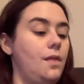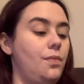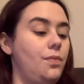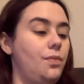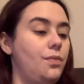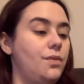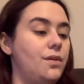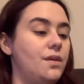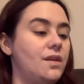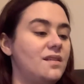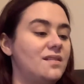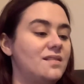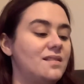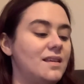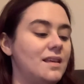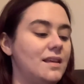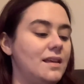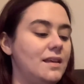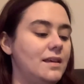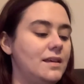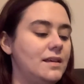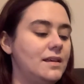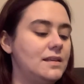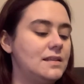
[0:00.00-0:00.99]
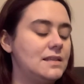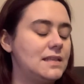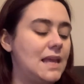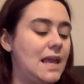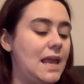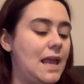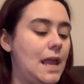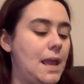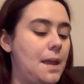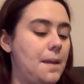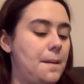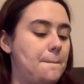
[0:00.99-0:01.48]
this is
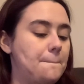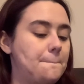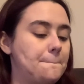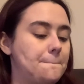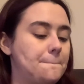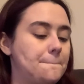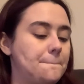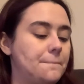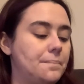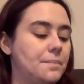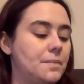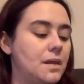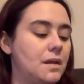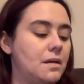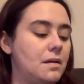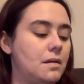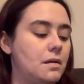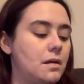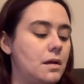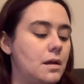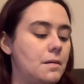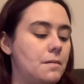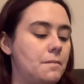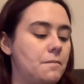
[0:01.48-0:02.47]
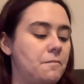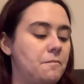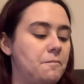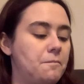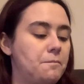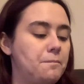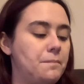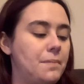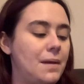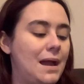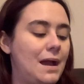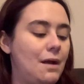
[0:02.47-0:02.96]
a
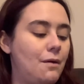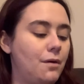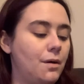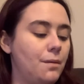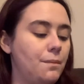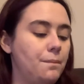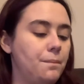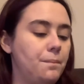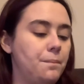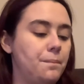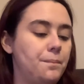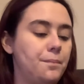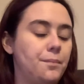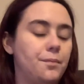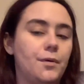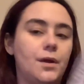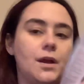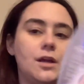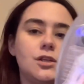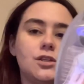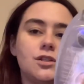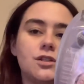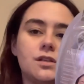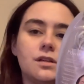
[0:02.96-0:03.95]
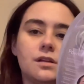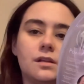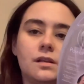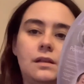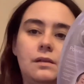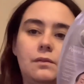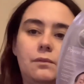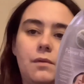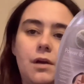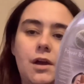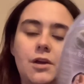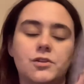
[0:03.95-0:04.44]
power brush to
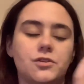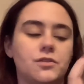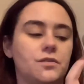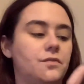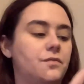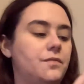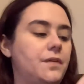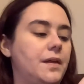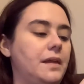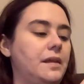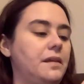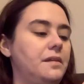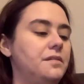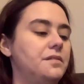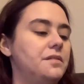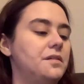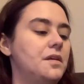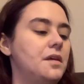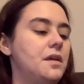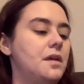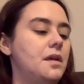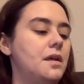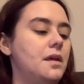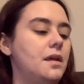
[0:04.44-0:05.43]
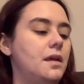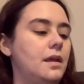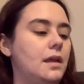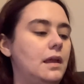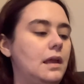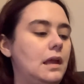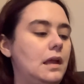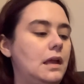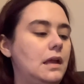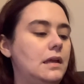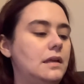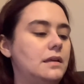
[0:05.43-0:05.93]
wash your face.
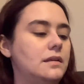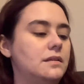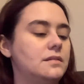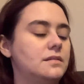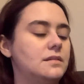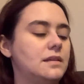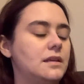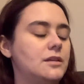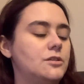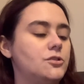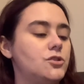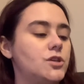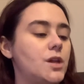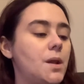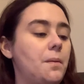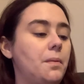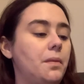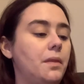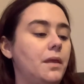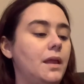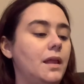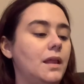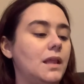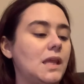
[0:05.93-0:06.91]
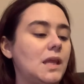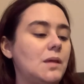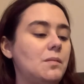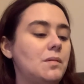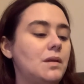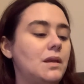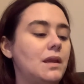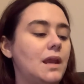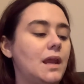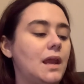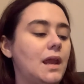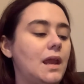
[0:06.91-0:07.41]
It says gently
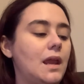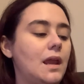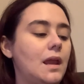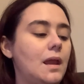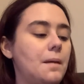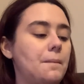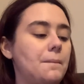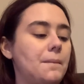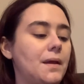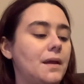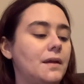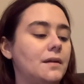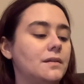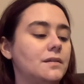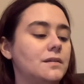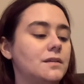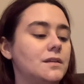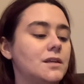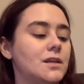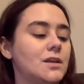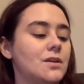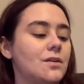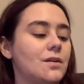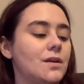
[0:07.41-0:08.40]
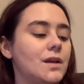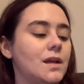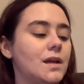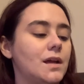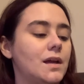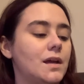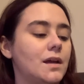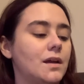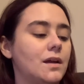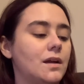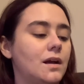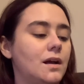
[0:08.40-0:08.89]
eliminate
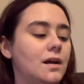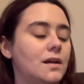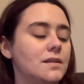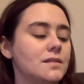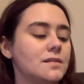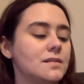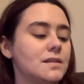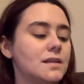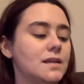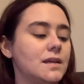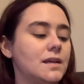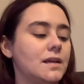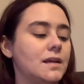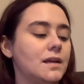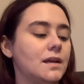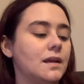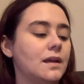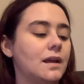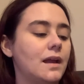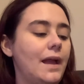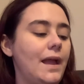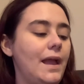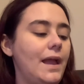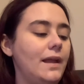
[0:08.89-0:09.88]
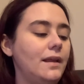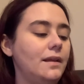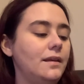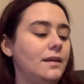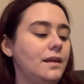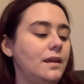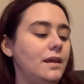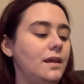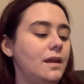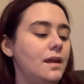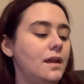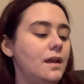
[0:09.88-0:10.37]
bacteria causing
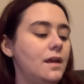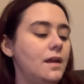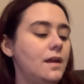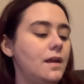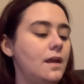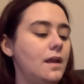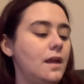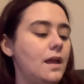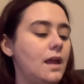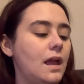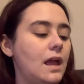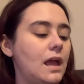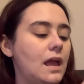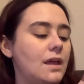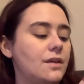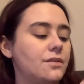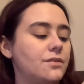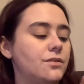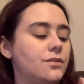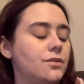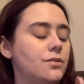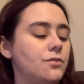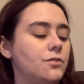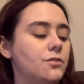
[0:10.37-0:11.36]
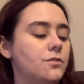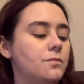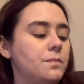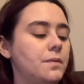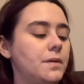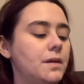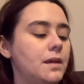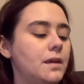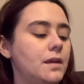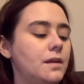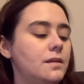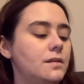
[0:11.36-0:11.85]
acne. It has two
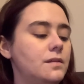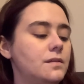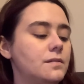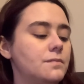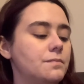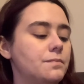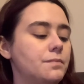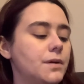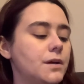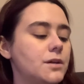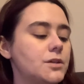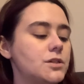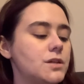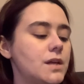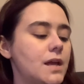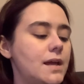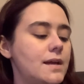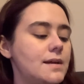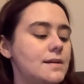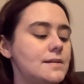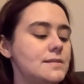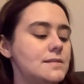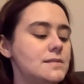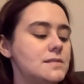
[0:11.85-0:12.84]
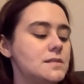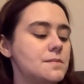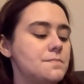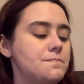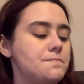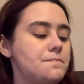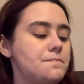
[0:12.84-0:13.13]
speeds, brush heads, the